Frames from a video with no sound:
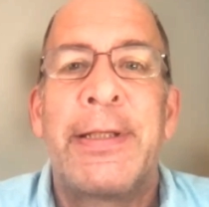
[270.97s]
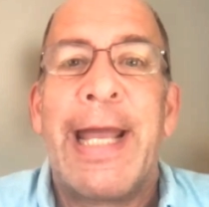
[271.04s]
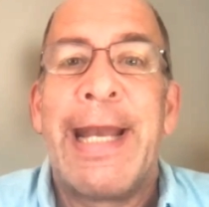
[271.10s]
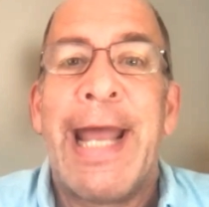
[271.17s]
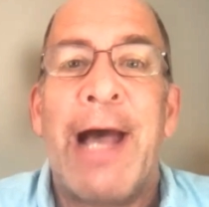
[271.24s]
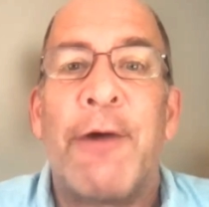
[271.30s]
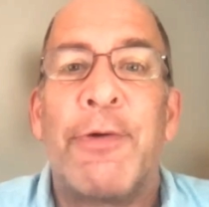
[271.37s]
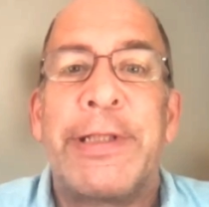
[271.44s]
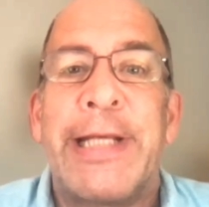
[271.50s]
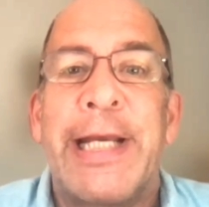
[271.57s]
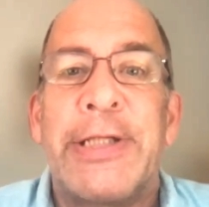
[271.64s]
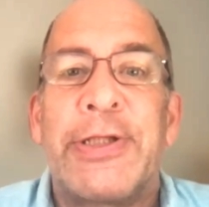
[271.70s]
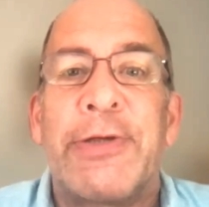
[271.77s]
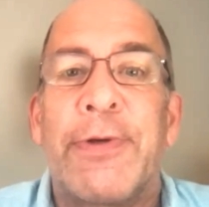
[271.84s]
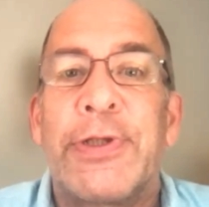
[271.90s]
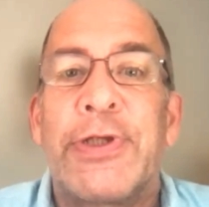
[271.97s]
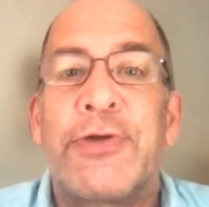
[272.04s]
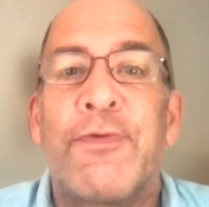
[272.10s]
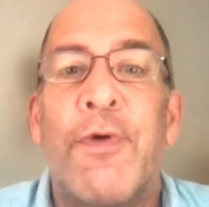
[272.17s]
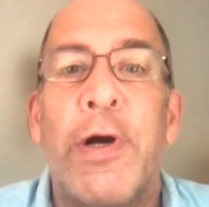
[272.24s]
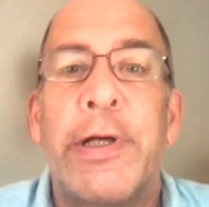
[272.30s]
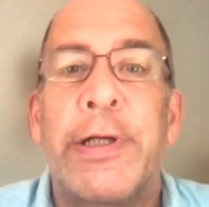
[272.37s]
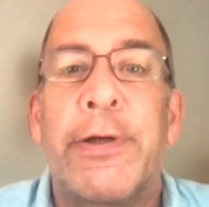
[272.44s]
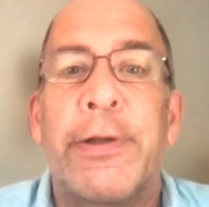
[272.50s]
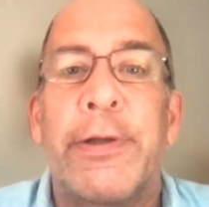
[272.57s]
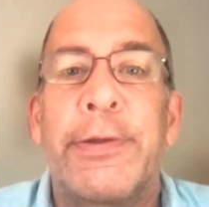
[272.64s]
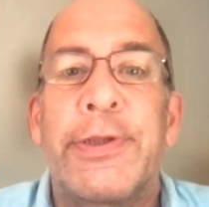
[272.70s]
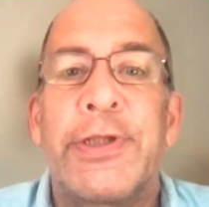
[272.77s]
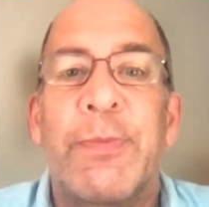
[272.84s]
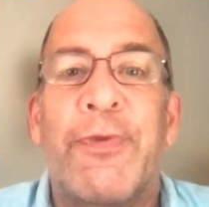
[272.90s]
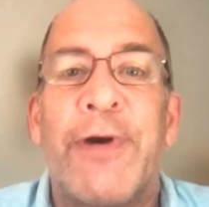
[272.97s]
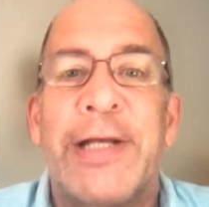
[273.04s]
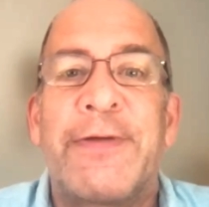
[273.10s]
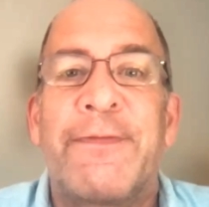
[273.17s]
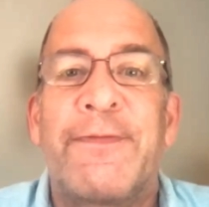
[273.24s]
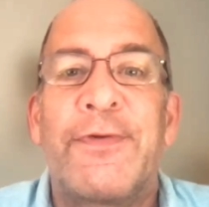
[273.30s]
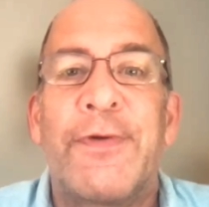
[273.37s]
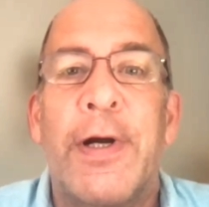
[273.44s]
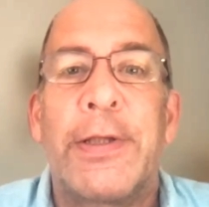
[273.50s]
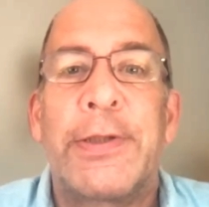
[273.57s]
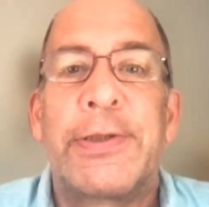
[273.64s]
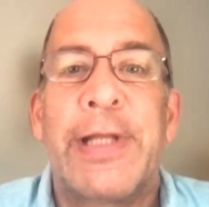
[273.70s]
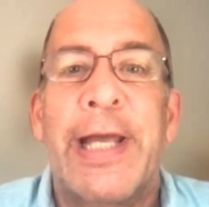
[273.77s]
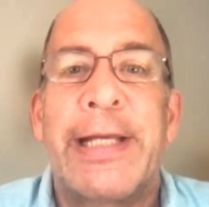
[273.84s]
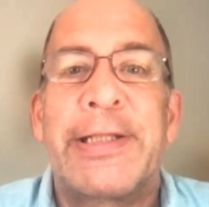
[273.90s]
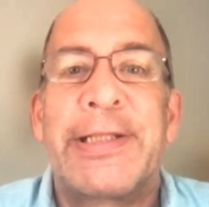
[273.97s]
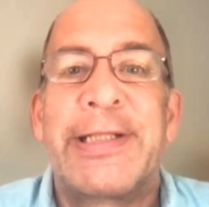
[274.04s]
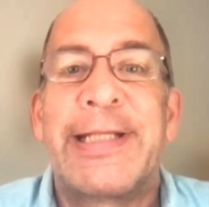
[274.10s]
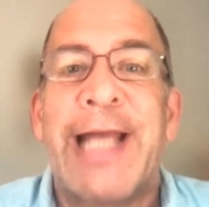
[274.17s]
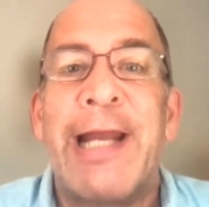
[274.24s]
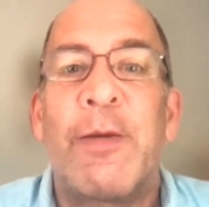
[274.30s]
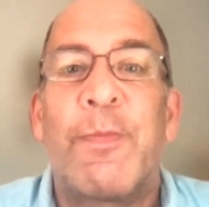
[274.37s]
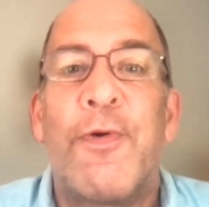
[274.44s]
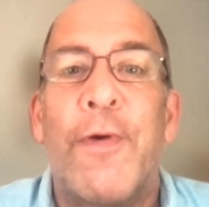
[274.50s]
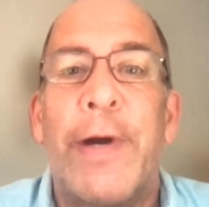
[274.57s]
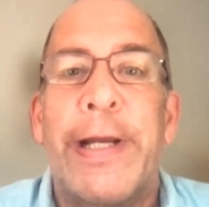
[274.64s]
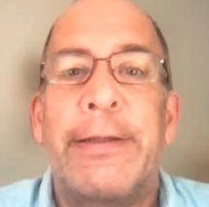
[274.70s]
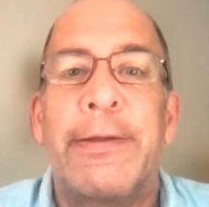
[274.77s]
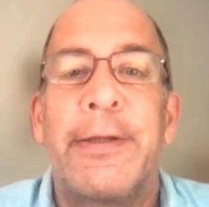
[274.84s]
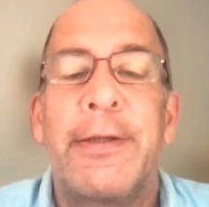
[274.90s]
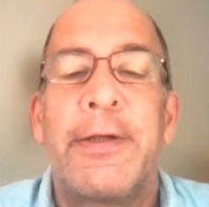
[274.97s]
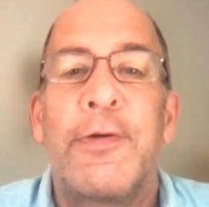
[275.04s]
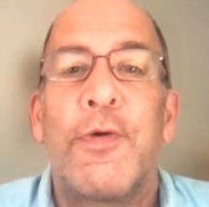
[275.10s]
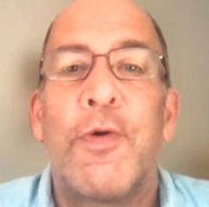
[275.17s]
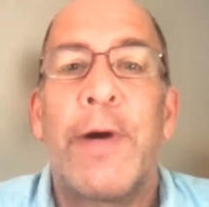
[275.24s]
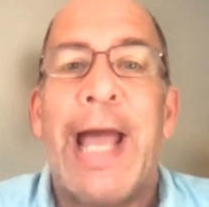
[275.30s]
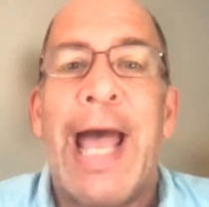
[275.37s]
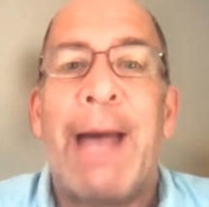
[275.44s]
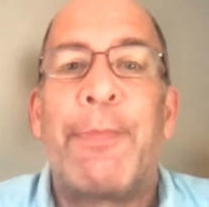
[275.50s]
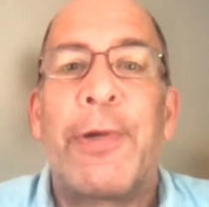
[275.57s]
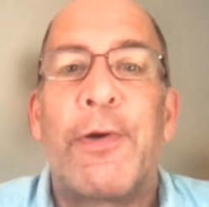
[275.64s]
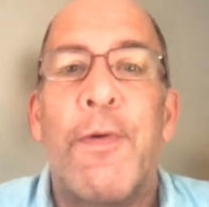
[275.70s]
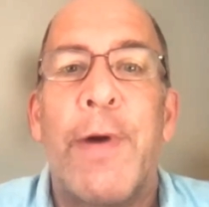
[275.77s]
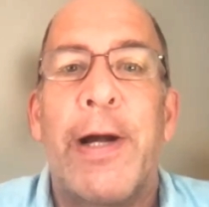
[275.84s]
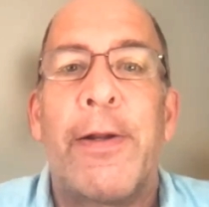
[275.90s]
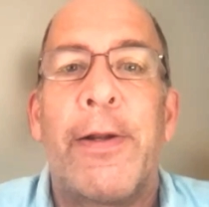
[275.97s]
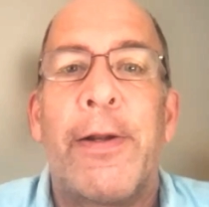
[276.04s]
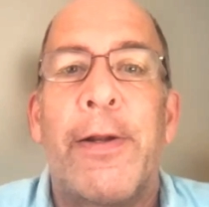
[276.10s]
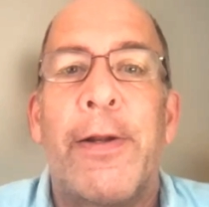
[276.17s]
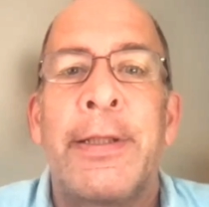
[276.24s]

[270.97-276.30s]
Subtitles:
And nowadays, there are stronger suppressive drugs like Cytopoint or Apoquel.